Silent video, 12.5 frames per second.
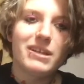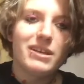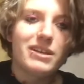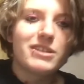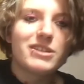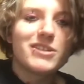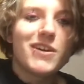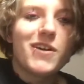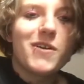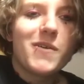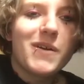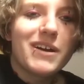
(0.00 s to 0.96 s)

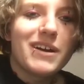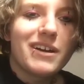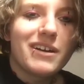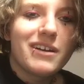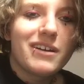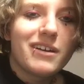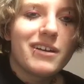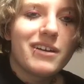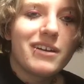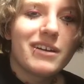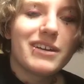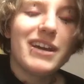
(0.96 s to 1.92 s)
So
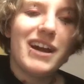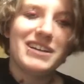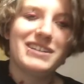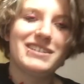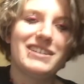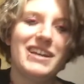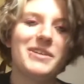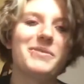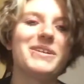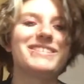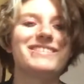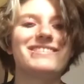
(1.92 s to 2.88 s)
yeah,
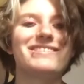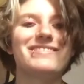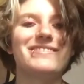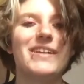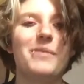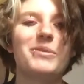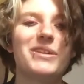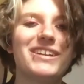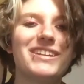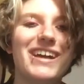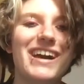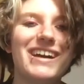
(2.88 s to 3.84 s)
anyways, I'm really
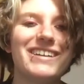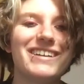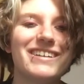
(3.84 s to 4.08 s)
glad